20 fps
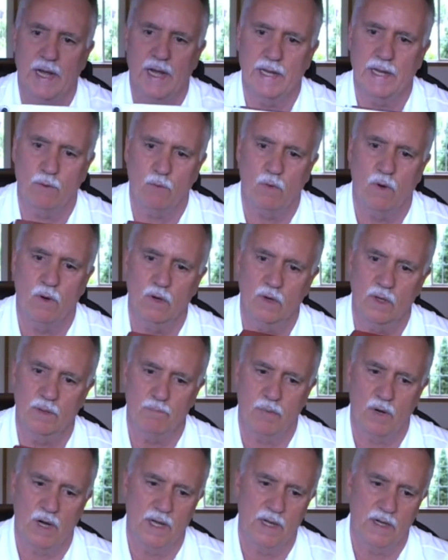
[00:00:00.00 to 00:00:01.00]
high quality
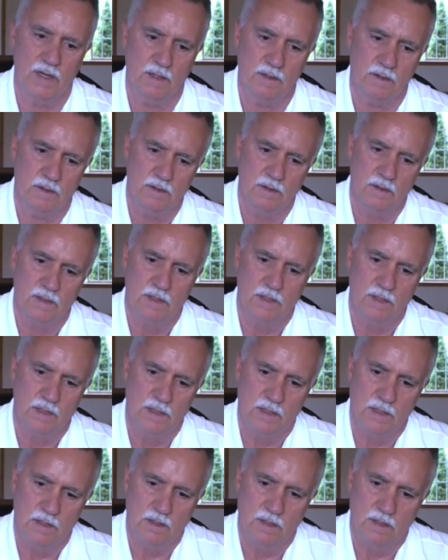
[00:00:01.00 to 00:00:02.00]
product.
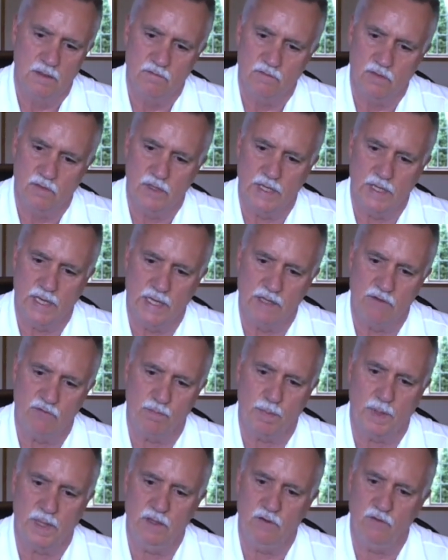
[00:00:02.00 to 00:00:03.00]
Very nice
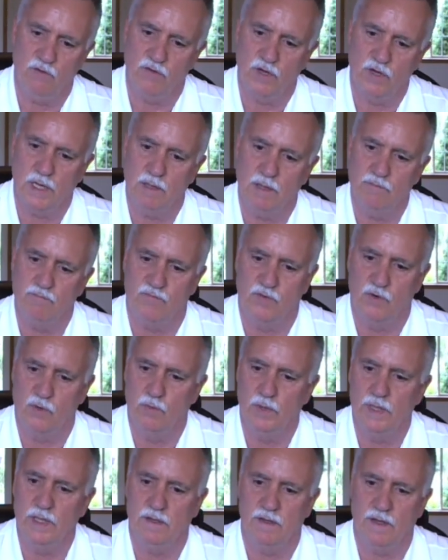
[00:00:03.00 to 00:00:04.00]
paint job for
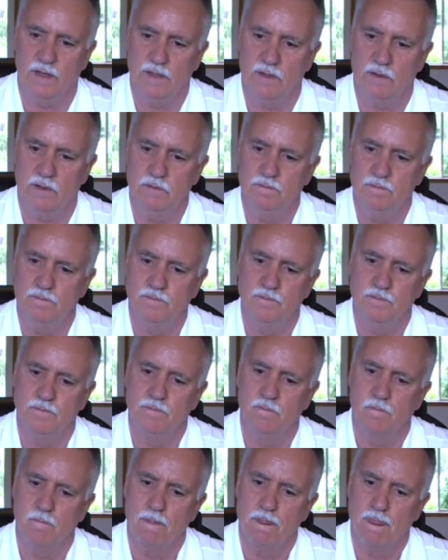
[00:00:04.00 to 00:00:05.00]
retail.
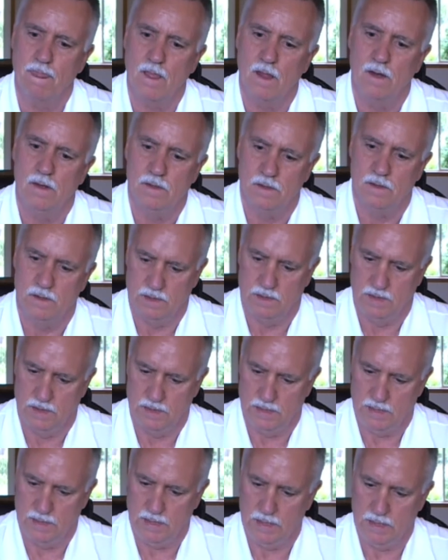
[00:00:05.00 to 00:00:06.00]

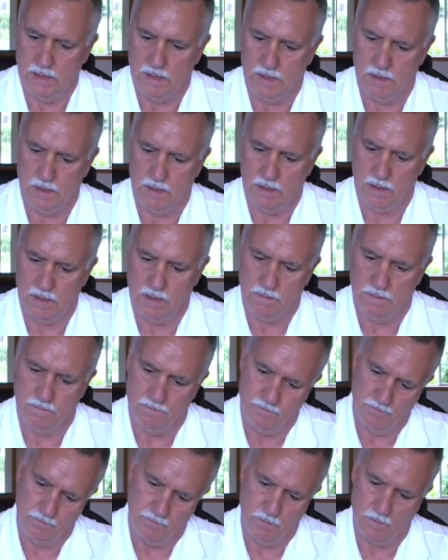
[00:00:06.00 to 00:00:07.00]
And it
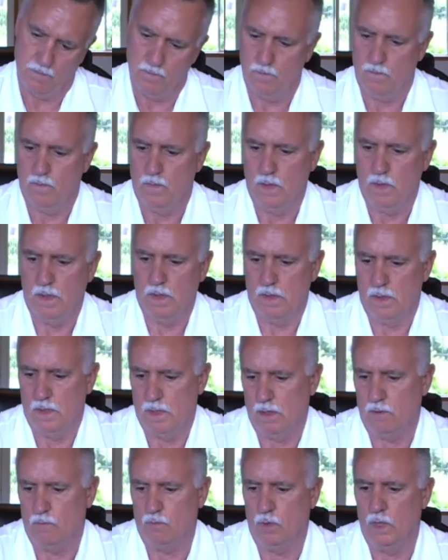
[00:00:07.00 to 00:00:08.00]

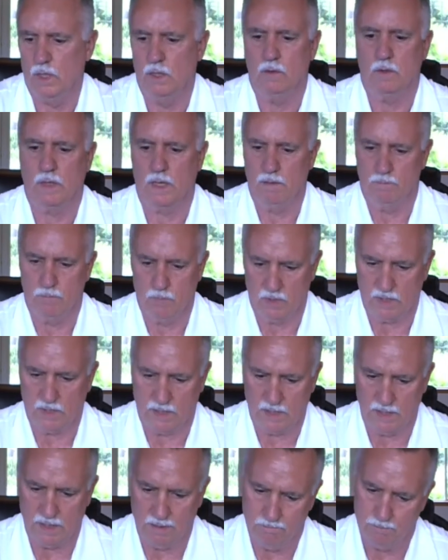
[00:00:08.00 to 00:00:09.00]
will come with
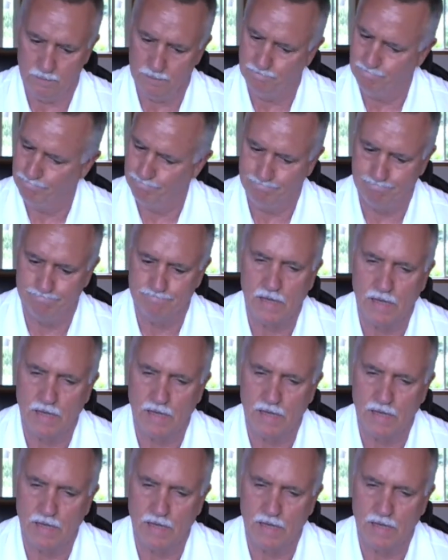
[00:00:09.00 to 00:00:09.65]
a